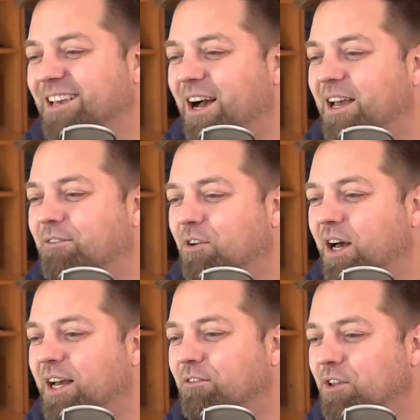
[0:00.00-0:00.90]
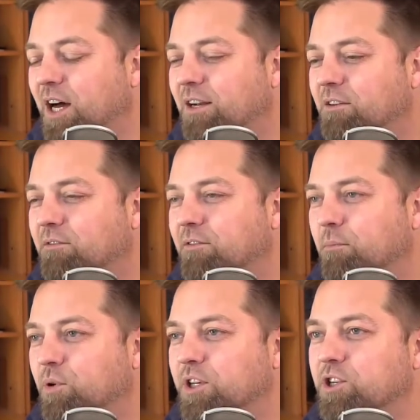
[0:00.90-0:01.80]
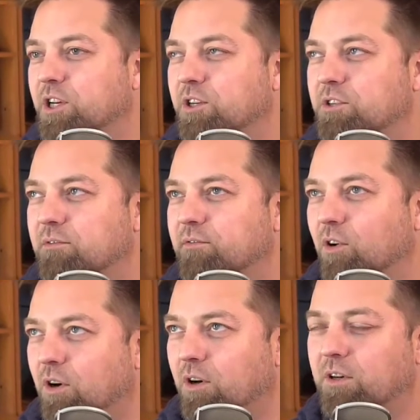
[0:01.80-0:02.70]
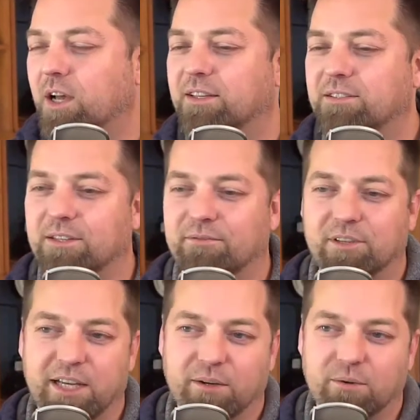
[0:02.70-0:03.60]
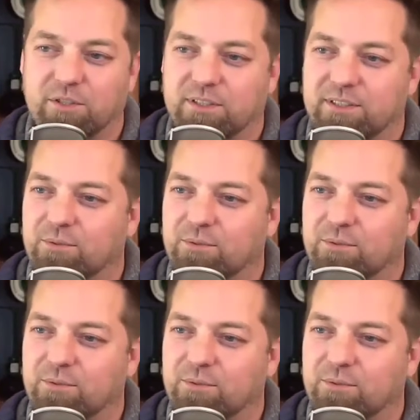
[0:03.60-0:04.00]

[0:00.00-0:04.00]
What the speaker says: I have a lot of appreciation for all kinds of different languages,